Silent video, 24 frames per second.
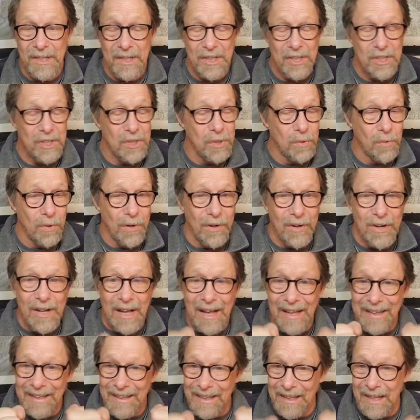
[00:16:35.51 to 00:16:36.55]
You are
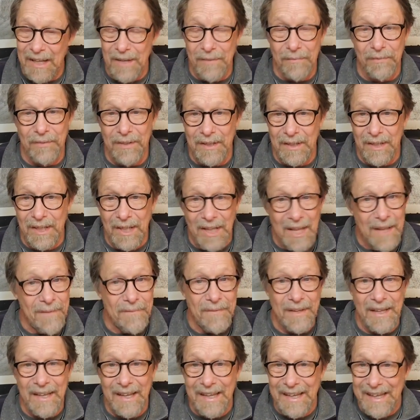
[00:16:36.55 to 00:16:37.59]
not love,
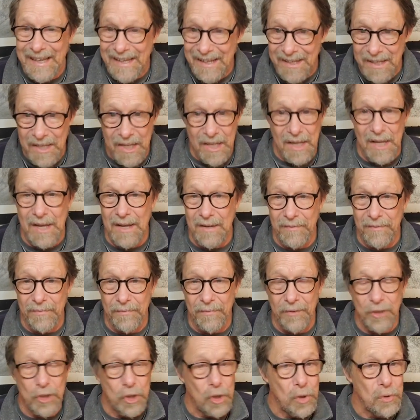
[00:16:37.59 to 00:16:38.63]
loving enough.
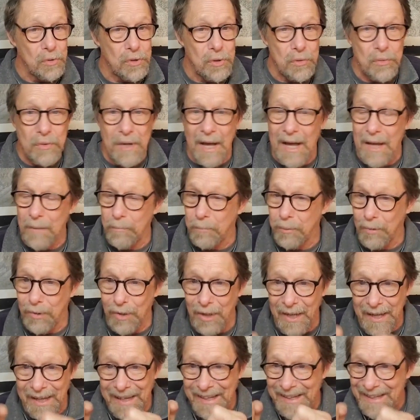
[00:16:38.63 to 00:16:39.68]
You do not
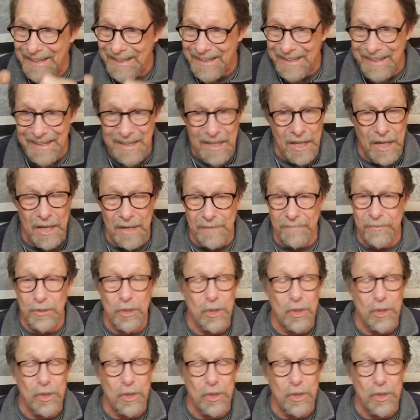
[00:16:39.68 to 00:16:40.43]
pray enough.